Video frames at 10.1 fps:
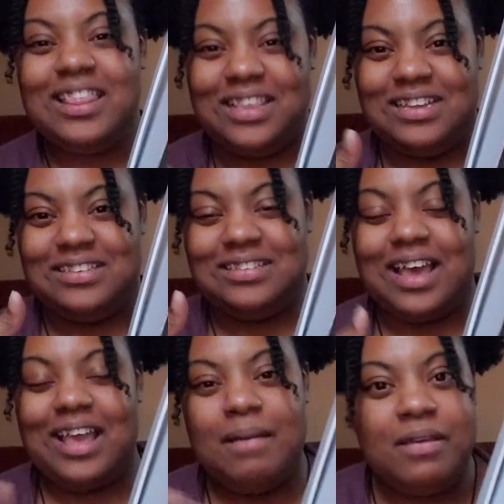These.
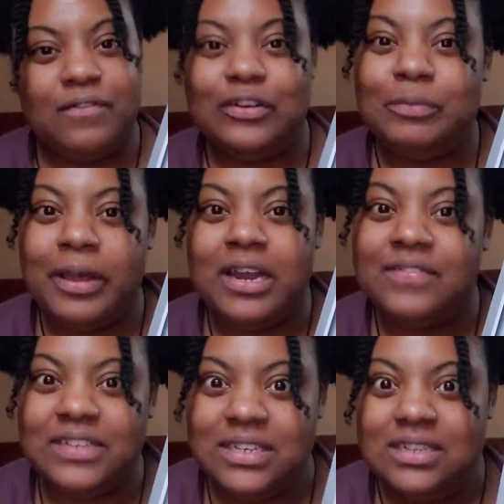I got my first pair of
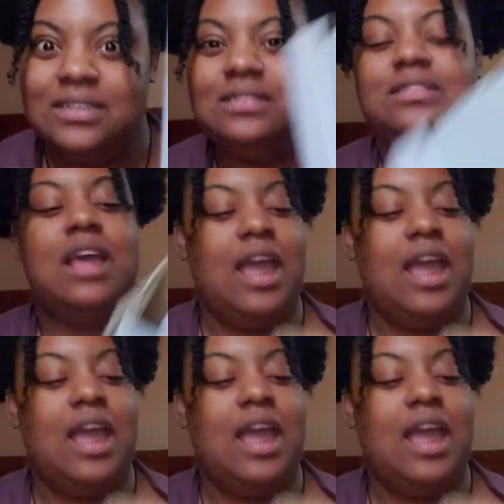Adidas